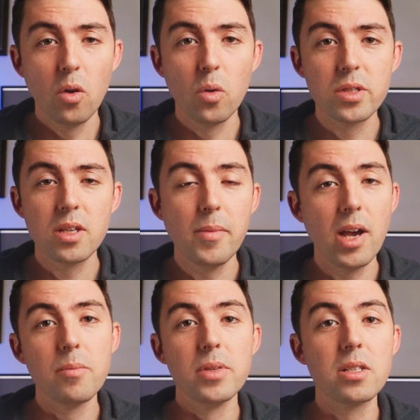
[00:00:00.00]
or
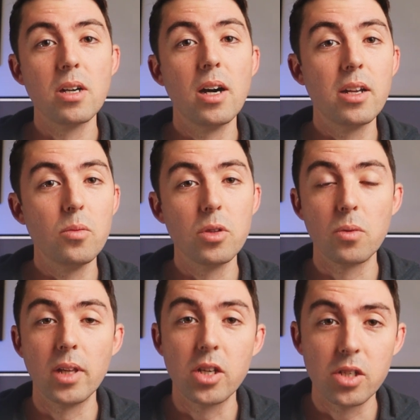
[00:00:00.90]
somehow misguided
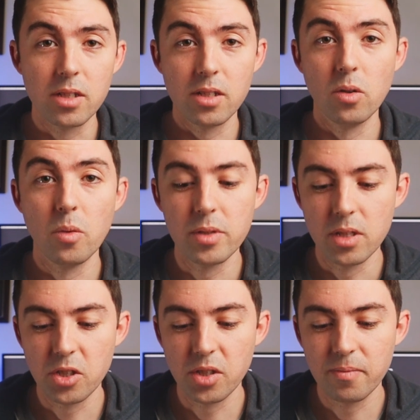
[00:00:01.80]
with relation to your
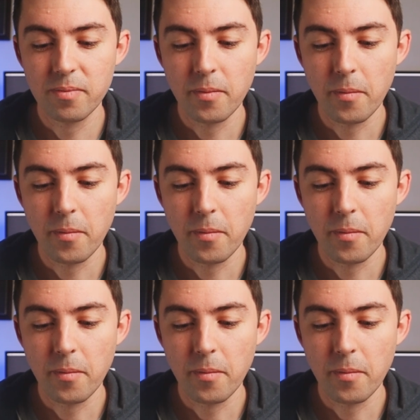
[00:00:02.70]
position.